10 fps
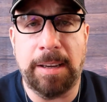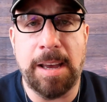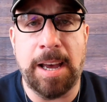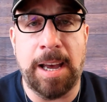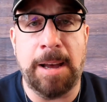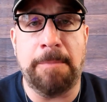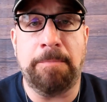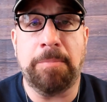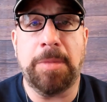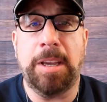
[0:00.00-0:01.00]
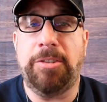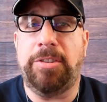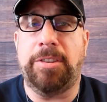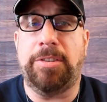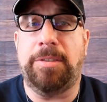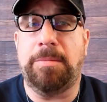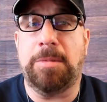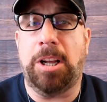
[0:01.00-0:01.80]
It's just